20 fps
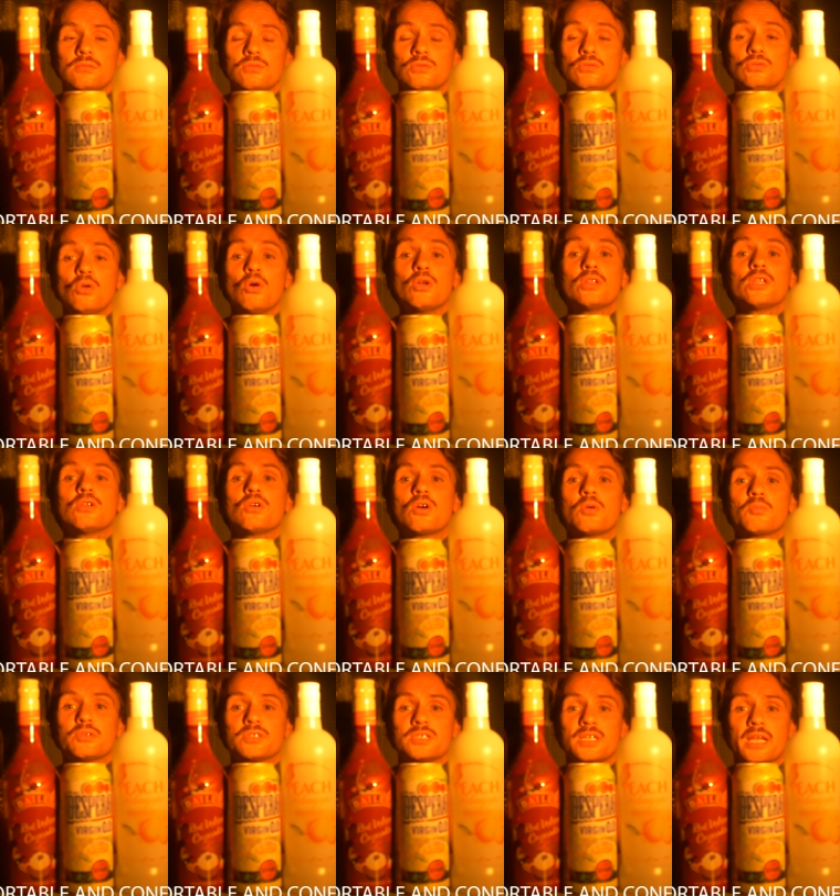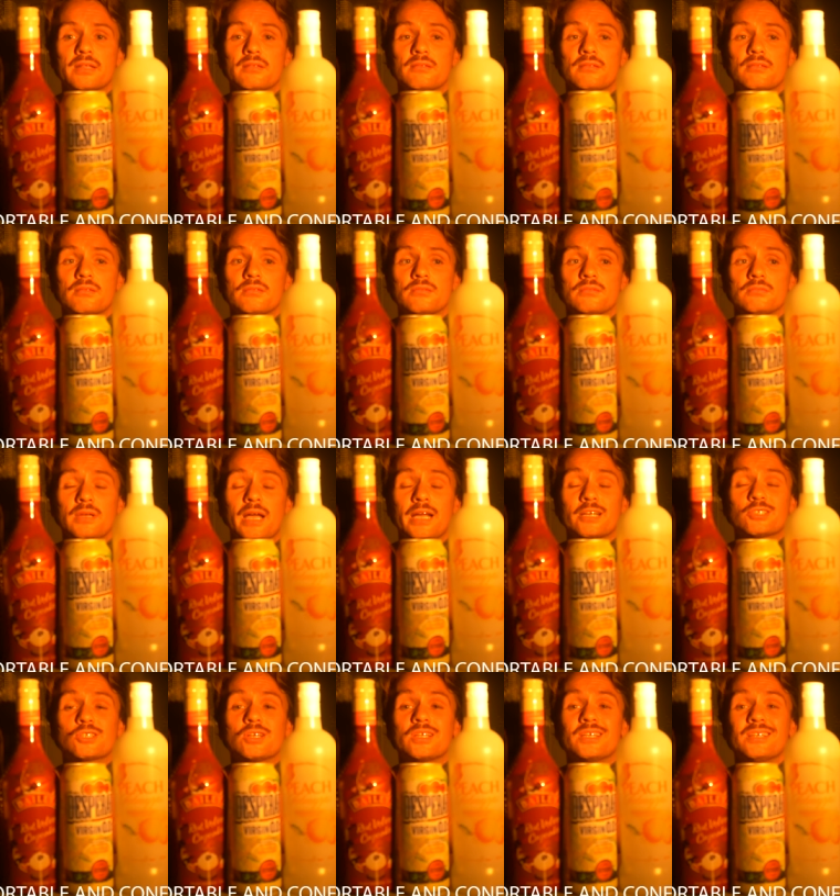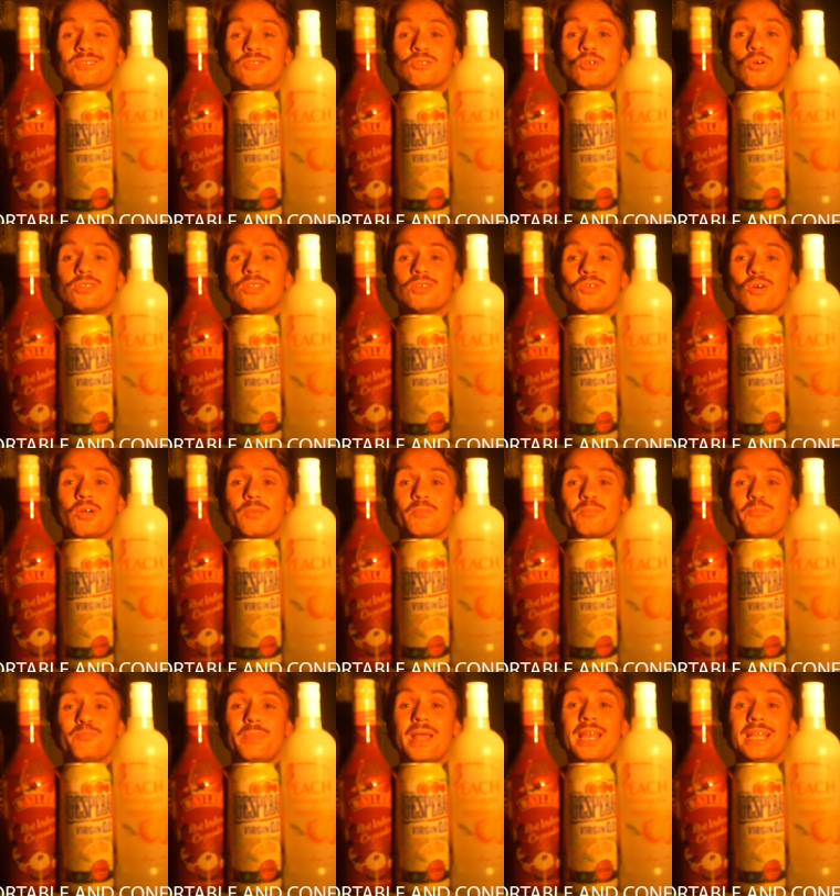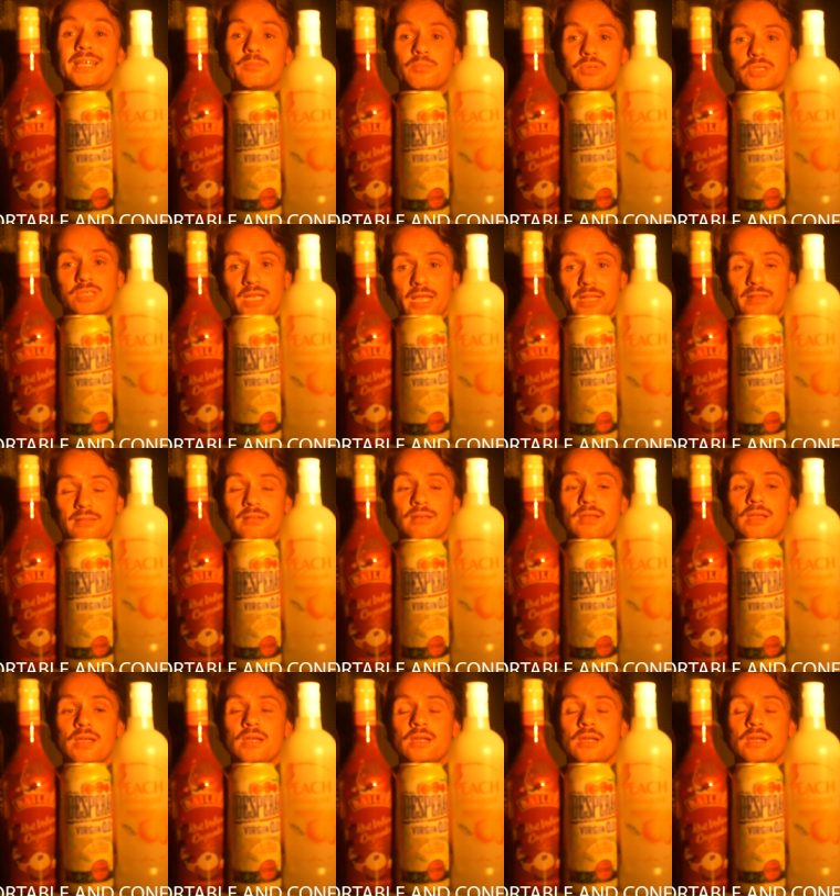99% actually 99 billion percent